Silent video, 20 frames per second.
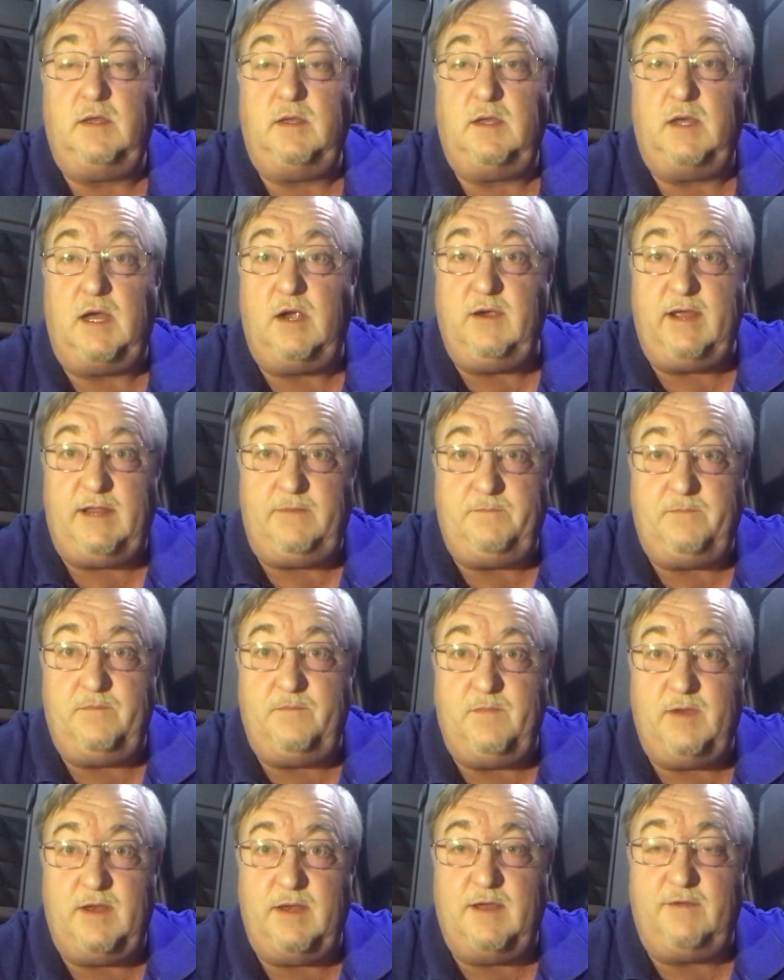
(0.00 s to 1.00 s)
All right,
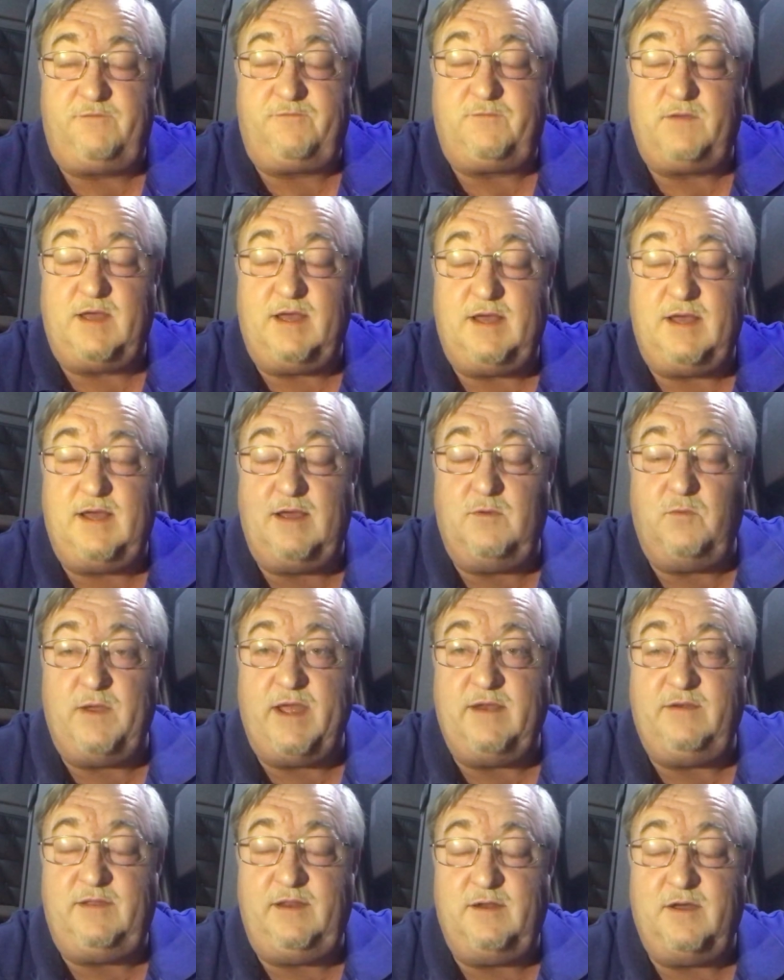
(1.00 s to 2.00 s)
enough
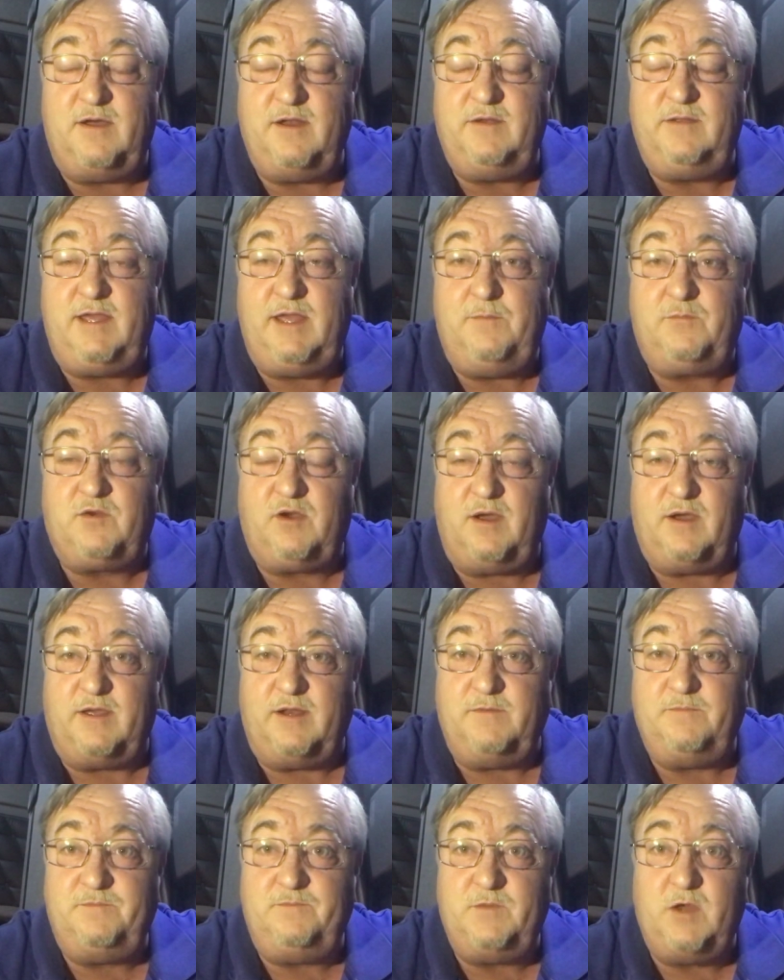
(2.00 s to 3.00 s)
ranting on Keep
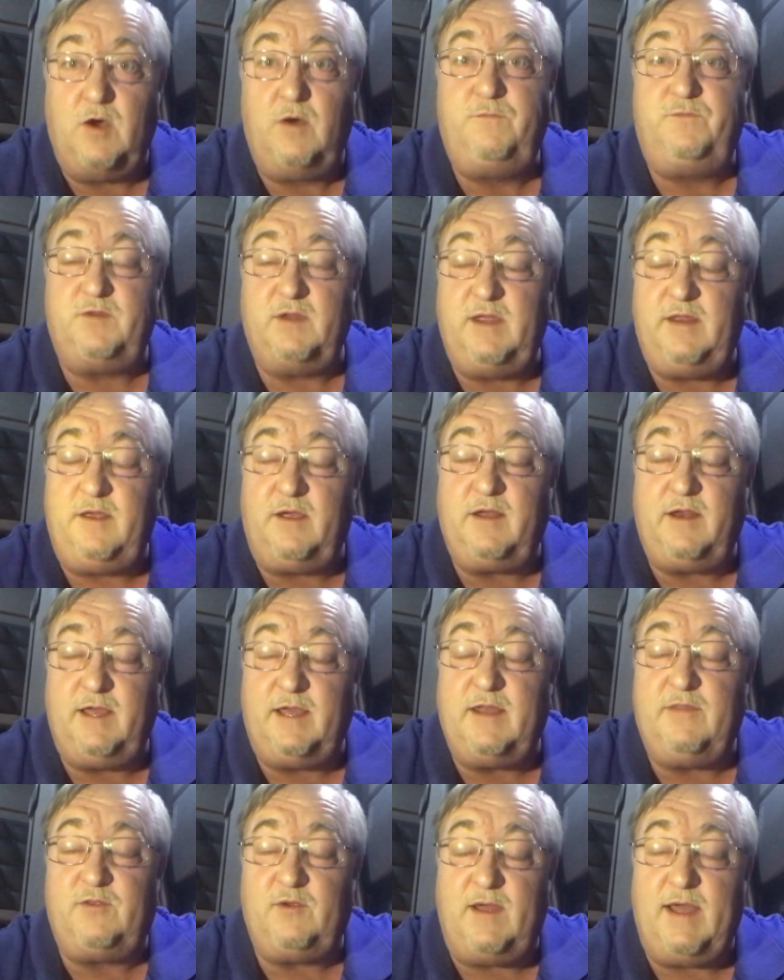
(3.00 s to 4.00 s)
Truckin. Hopefully they're going to
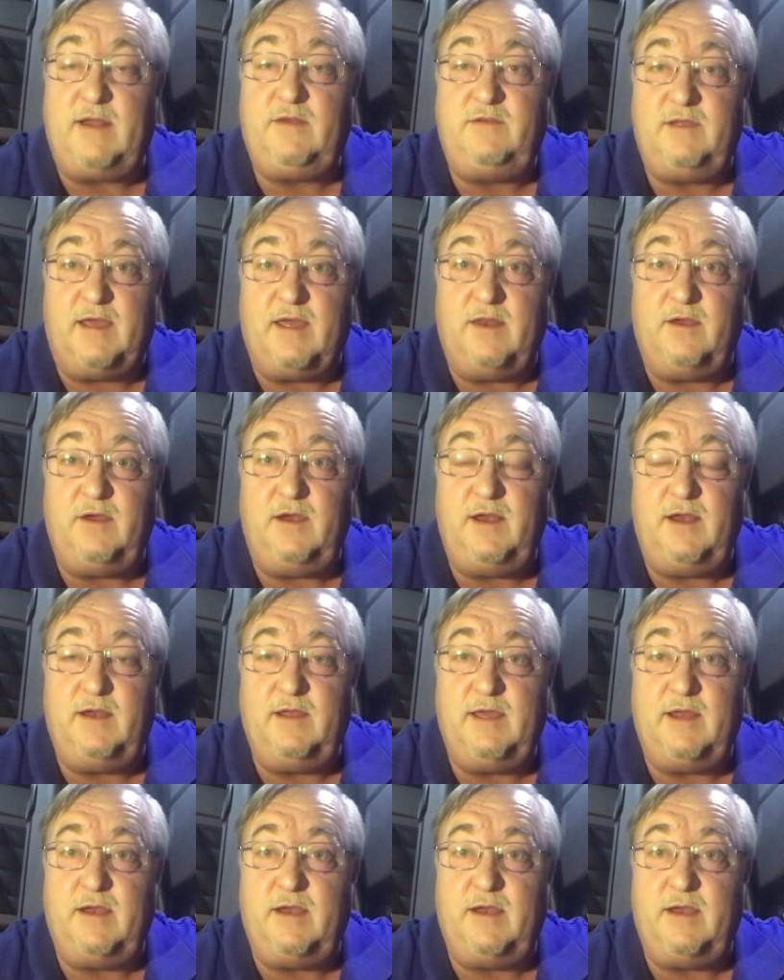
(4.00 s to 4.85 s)
get their act together and get